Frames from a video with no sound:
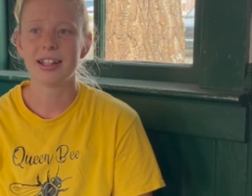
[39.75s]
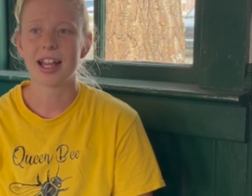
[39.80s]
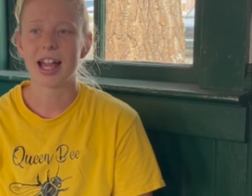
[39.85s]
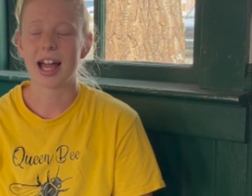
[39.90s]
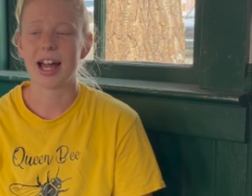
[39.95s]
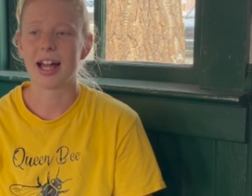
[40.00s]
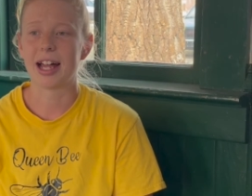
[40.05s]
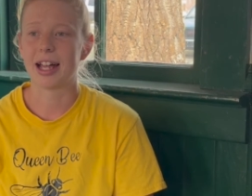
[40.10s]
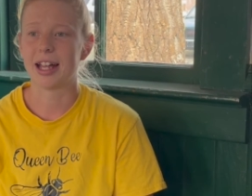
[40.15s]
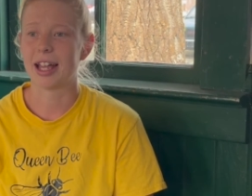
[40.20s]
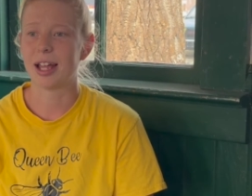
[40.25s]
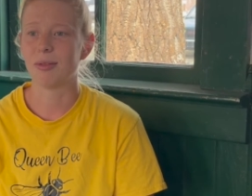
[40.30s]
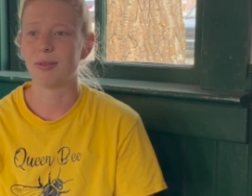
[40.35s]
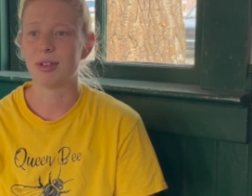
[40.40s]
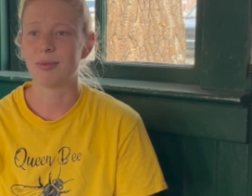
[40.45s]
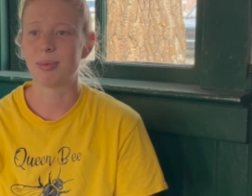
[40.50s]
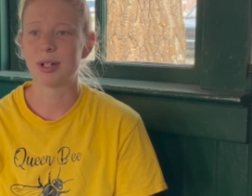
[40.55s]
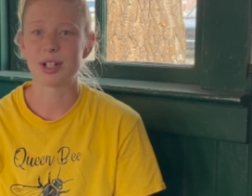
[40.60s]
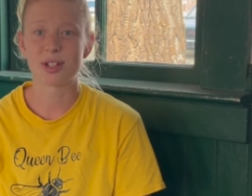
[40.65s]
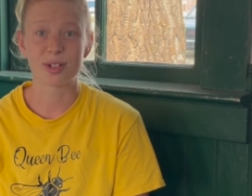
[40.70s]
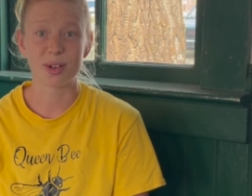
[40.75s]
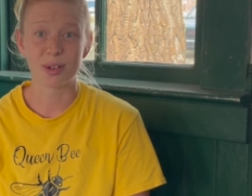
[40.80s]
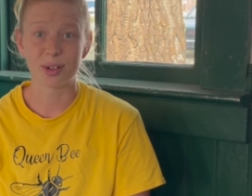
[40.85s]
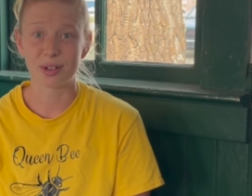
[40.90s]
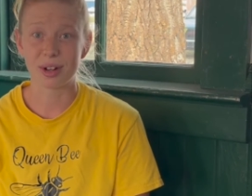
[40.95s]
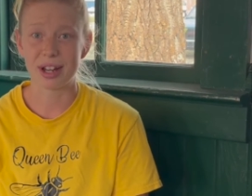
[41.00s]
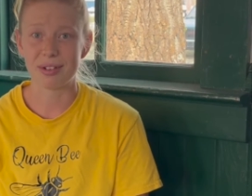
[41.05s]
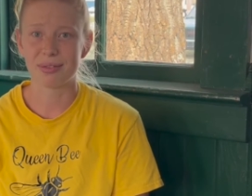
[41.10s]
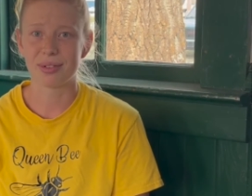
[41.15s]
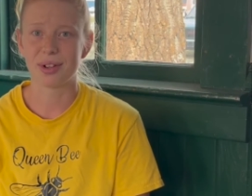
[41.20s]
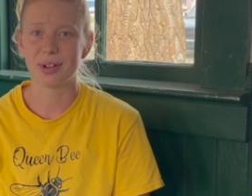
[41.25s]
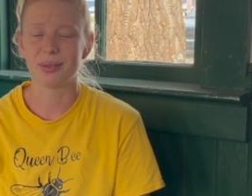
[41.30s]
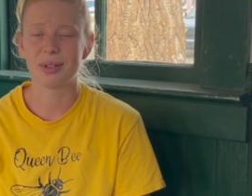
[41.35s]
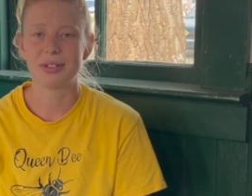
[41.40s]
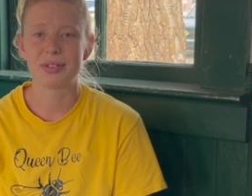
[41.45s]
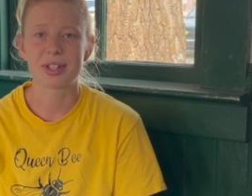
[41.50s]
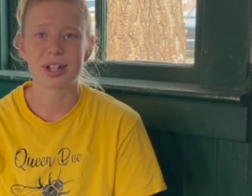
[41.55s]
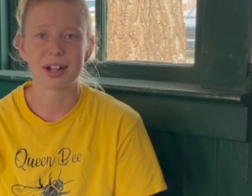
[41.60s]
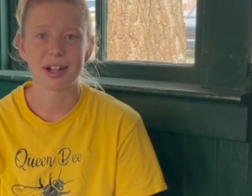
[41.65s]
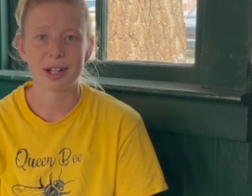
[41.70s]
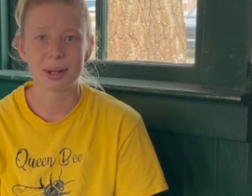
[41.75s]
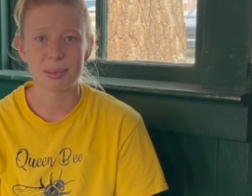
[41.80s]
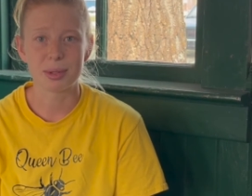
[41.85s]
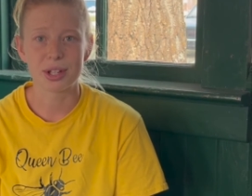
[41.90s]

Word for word: Uh, and we've been so grateful. We've started up